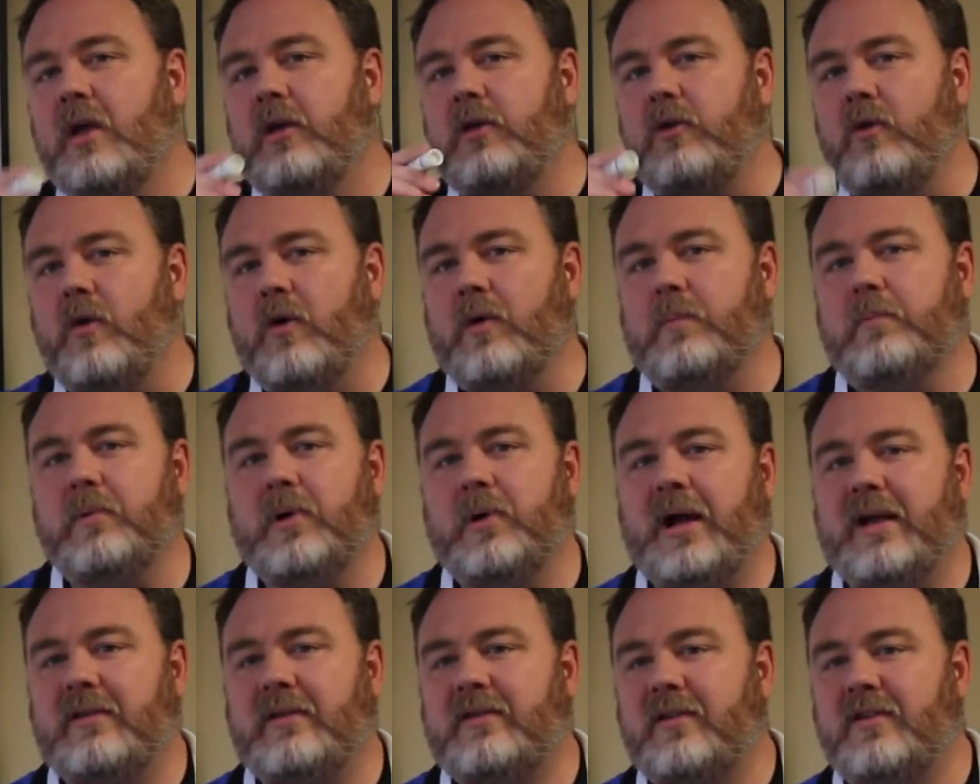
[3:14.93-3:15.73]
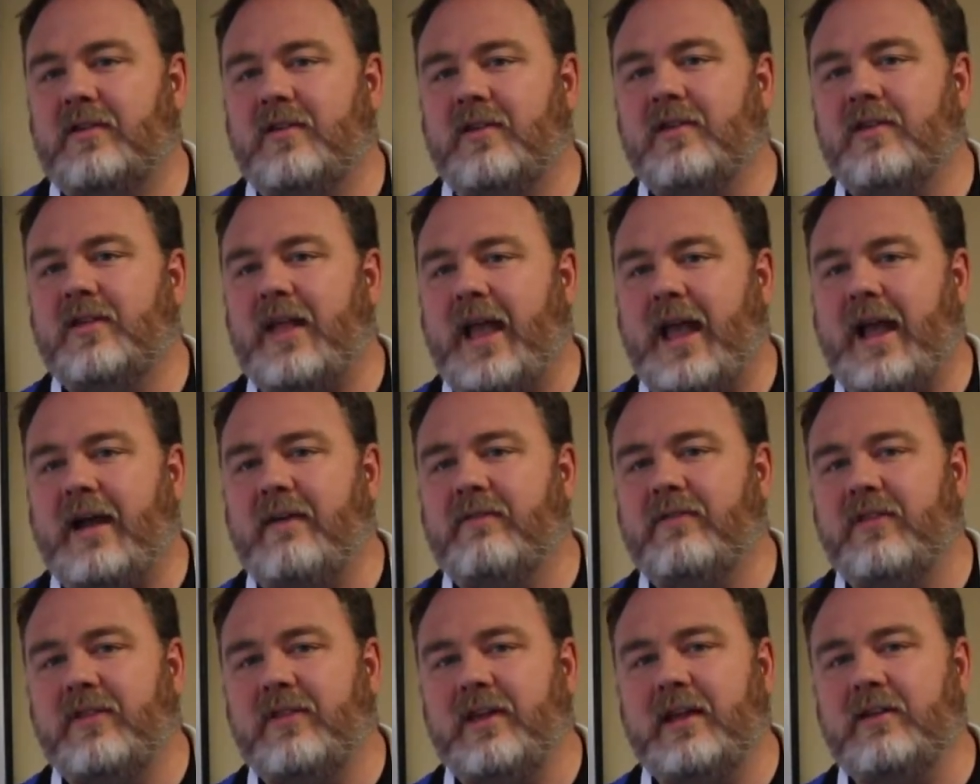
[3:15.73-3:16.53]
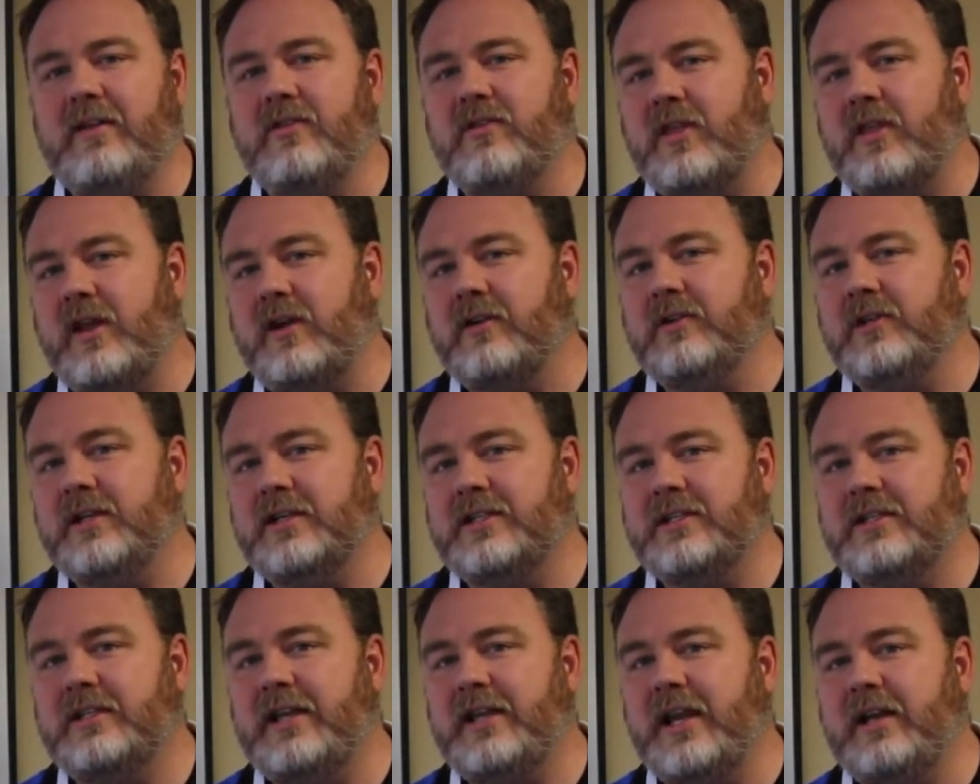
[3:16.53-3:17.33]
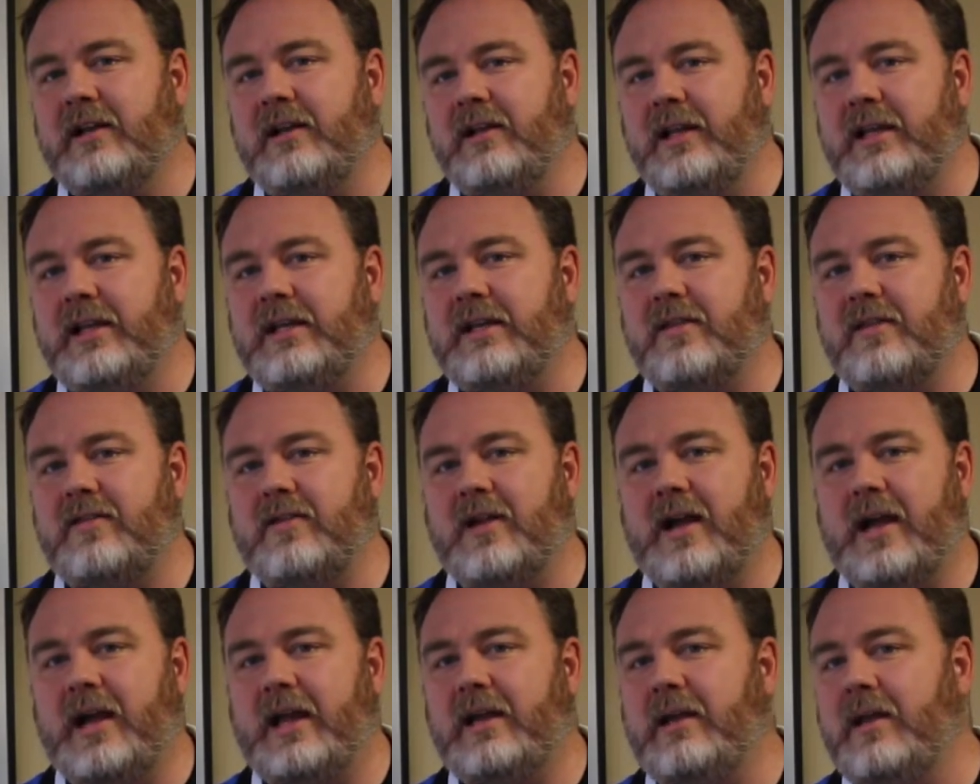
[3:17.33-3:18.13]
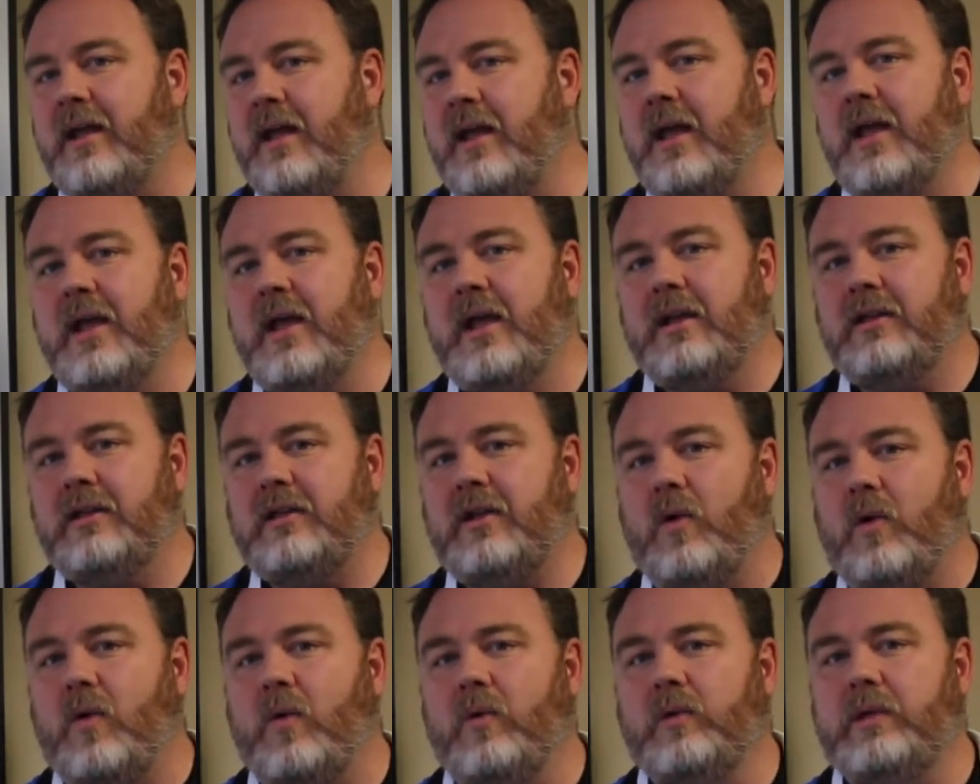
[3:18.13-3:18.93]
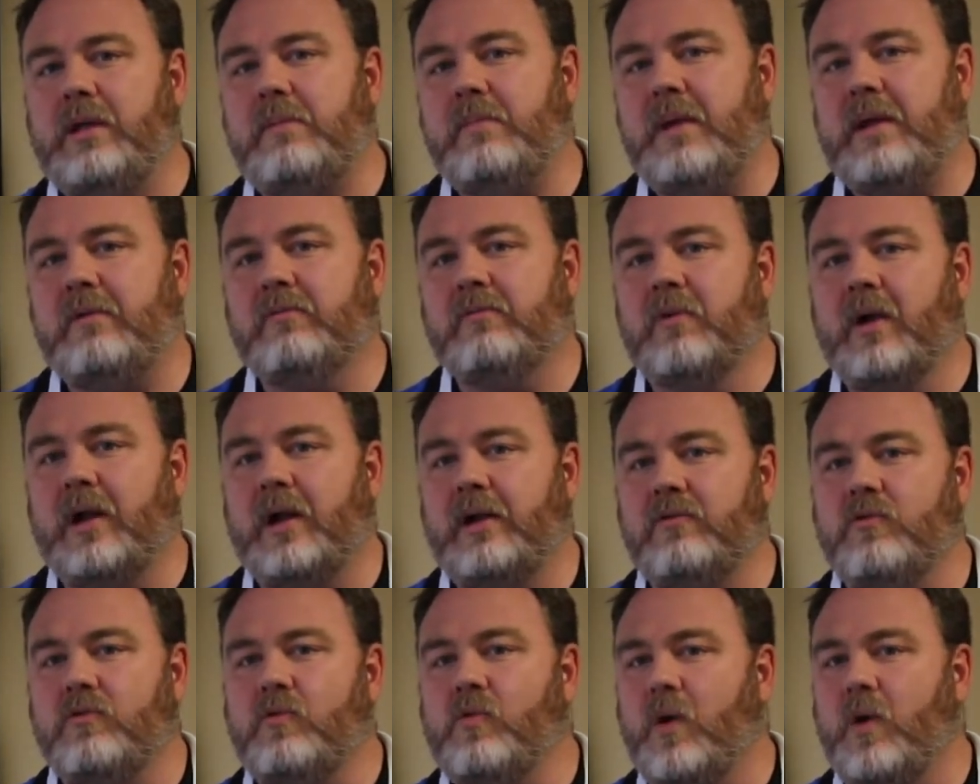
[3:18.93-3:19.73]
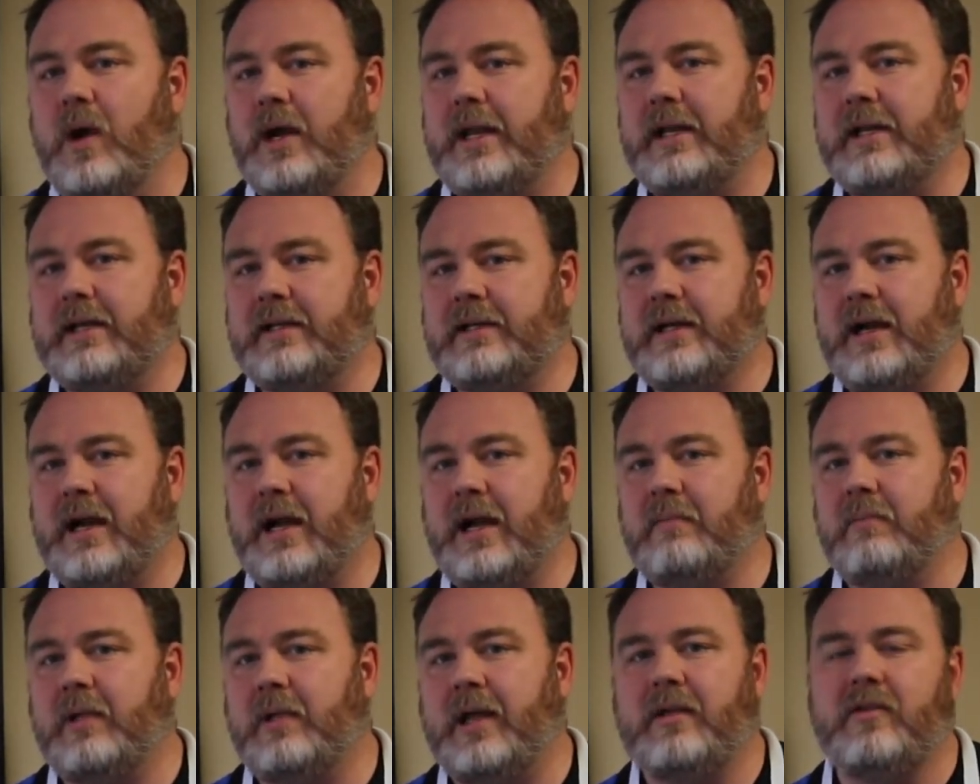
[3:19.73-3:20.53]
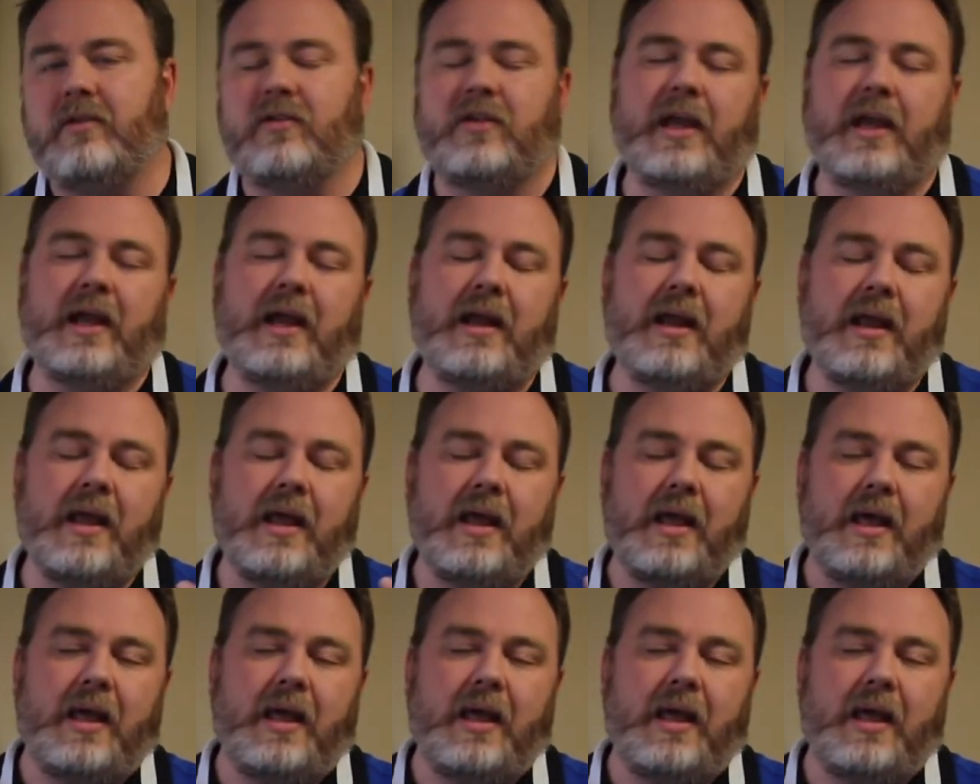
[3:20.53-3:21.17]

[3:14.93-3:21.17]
your processes have things that are distinctly designed to only be run one at a time. Like say,